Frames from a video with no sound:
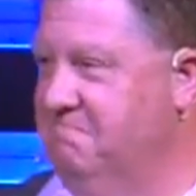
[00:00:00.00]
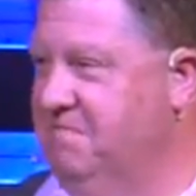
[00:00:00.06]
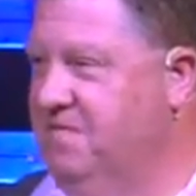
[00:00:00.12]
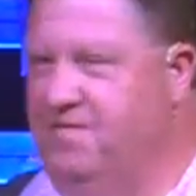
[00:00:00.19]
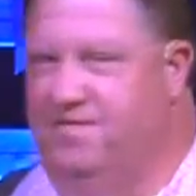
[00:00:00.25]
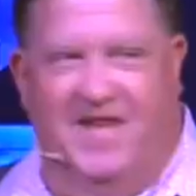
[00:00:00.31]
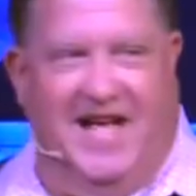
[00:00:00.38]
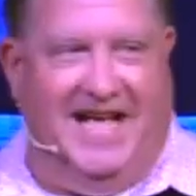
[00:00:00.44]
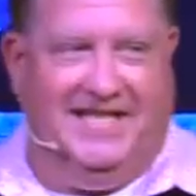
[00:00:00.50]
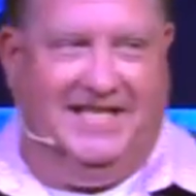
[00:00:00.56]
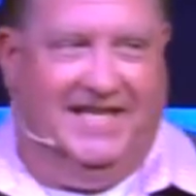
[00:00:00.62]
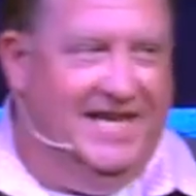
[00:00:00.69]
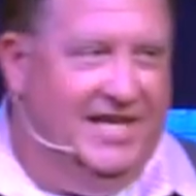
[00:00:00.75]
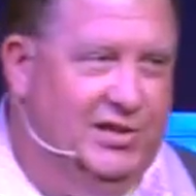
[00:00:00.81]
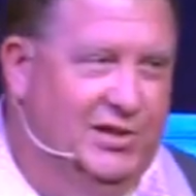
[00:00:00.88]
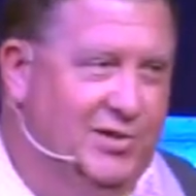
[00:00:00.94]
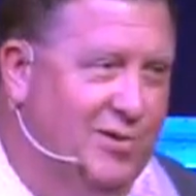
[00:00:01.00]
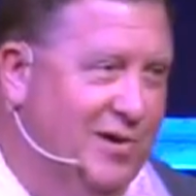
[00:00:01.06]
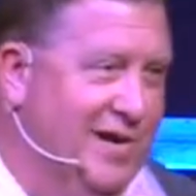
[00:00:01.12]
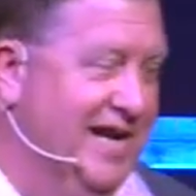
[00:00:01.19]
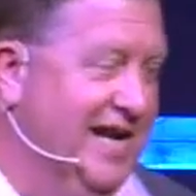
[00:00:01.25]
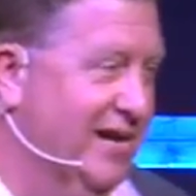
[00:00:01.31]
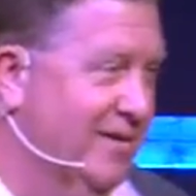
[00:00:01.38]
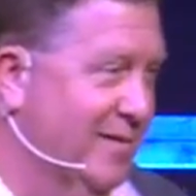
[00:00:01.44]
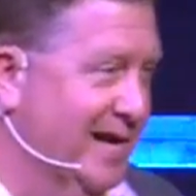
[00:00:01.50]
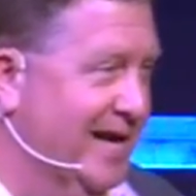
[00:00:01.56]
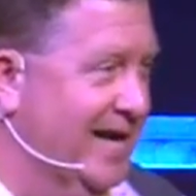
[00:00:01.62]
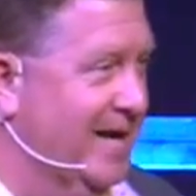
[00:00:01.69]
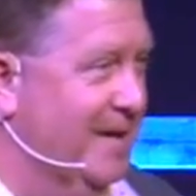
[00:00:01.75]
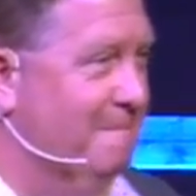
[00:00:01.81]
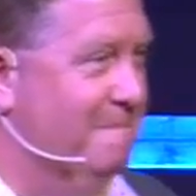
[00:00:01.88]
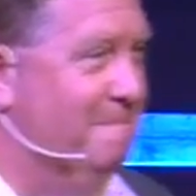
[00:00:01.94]
It's a fascinating story. You need to read
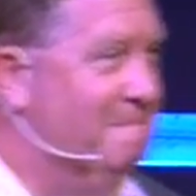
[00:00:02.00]
it.